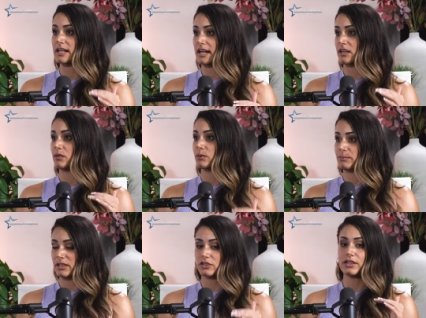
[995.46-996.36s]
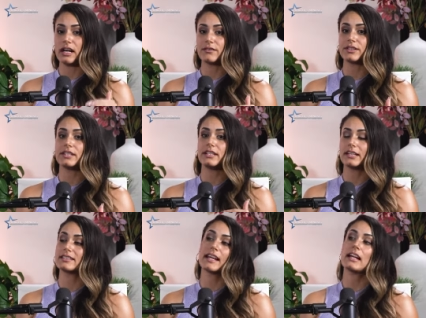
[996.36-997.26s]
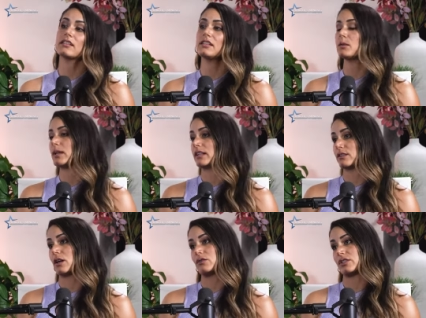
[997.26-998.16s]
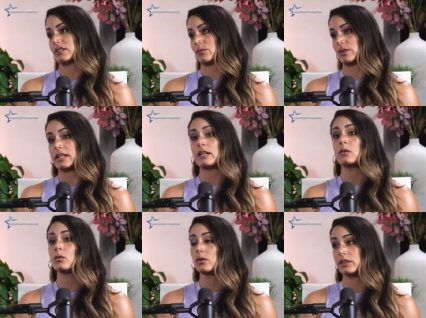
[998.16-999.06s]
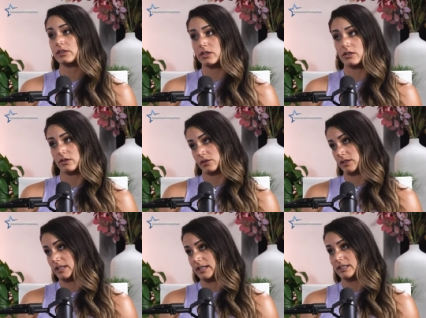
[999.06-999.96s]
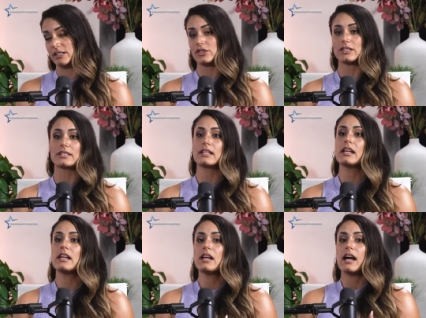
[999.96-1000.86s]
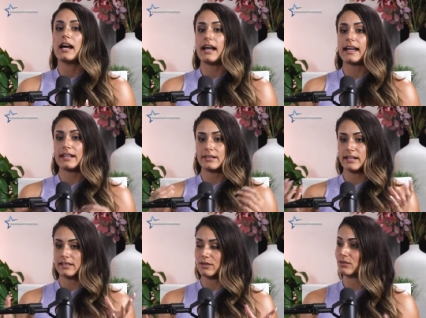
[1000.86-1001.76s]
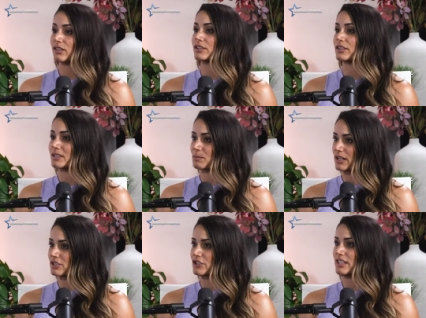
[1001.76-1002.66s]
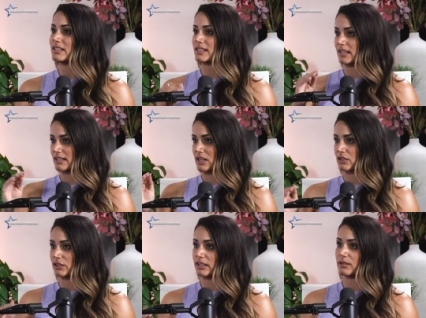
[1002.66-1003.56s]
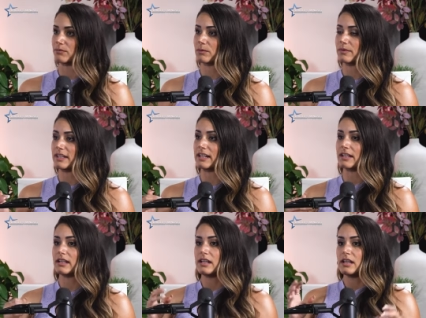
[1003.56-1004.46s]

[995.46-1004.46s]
dial we measure everything exactly the way their coaches have written it or their doctors and dietitians. I get those onto the spreadsheets and I calculate them from there.